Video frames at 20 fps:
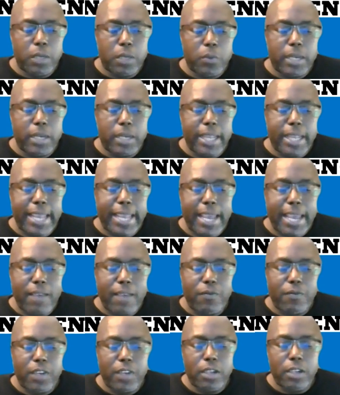when they
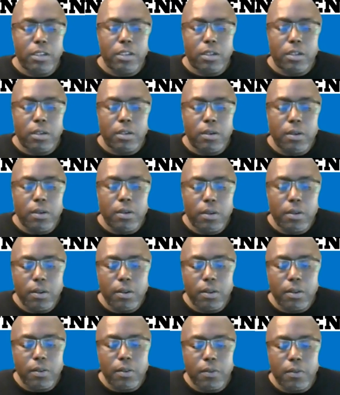had Victor
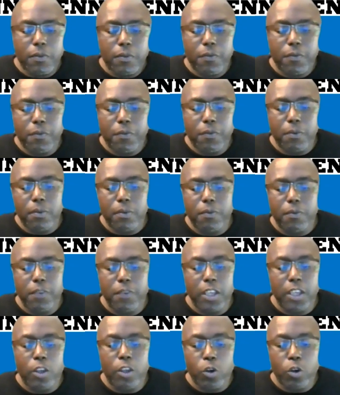
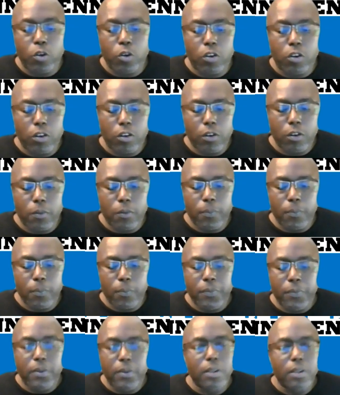Fequer.
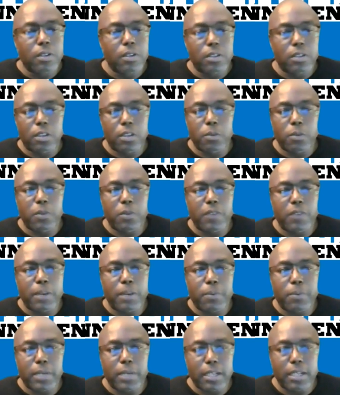Excuse me if I
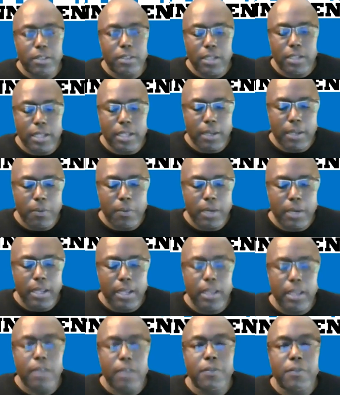pronounced the name right.
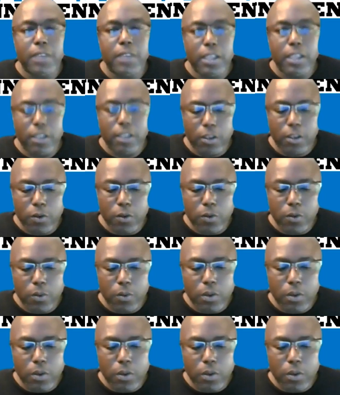Fequer.